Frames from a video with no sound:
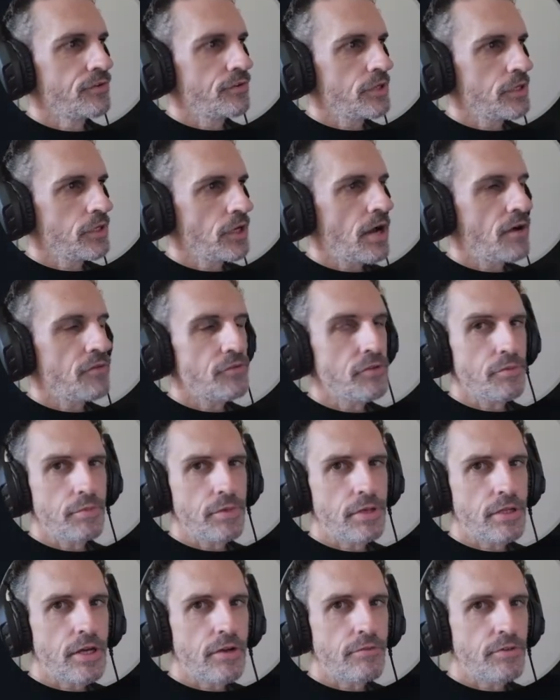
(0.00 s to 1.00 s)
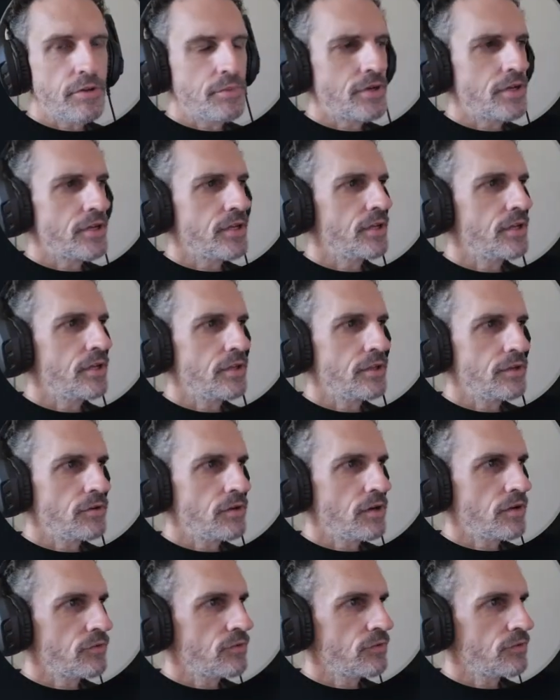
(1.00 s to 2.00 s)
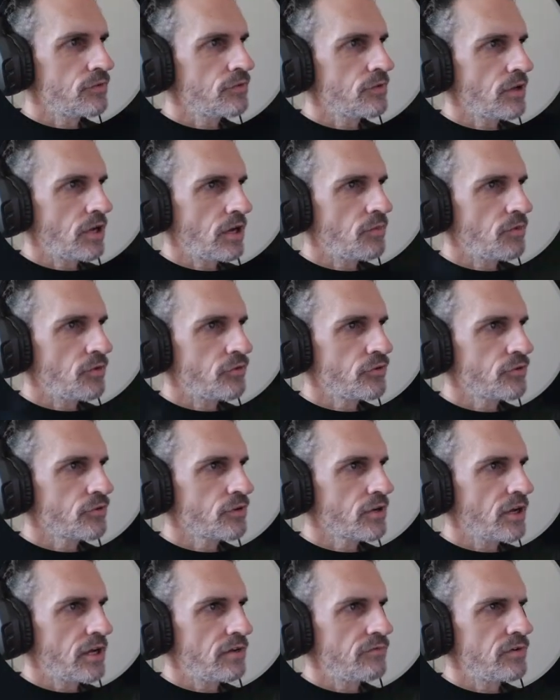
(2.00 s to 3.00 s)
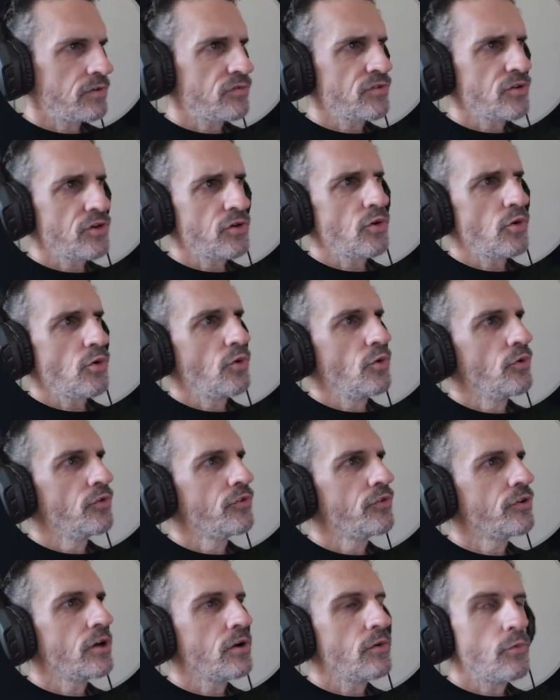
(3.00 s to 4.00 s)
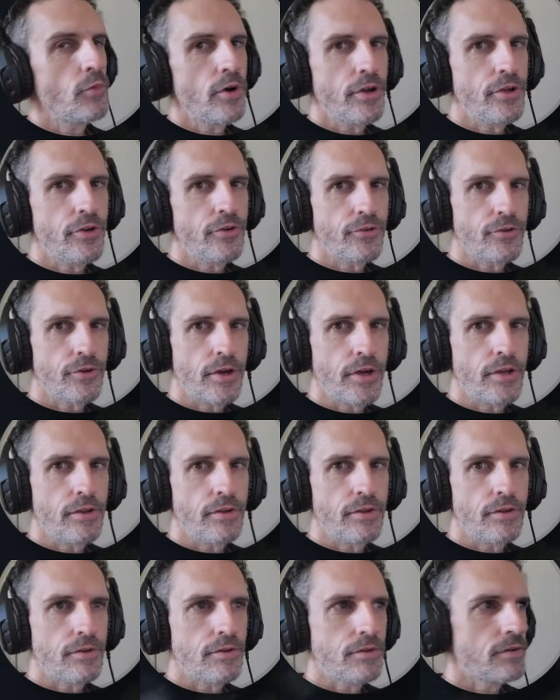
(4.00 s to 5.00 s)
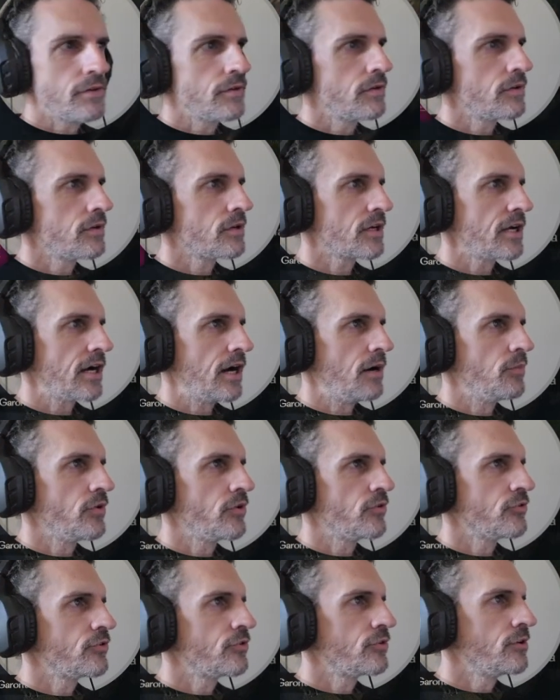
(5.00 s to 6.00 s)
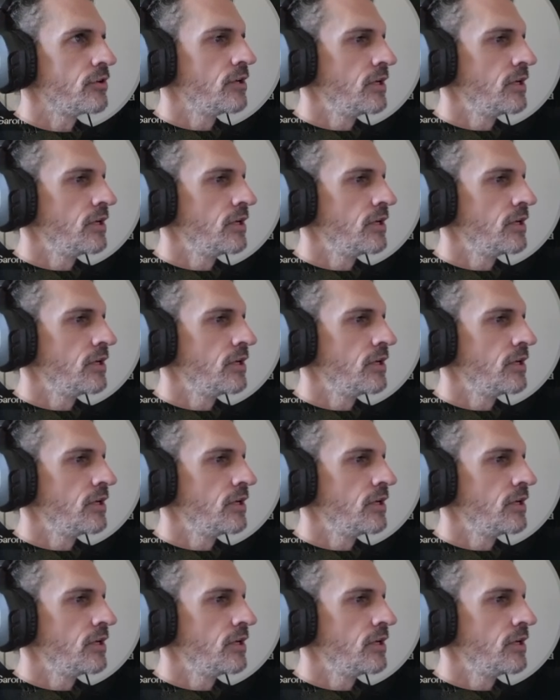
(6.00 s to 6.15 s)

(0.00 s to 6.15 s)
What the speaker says: You have to meet everybody, and you have to establish kind of a foothold on what you're trying to accomplish.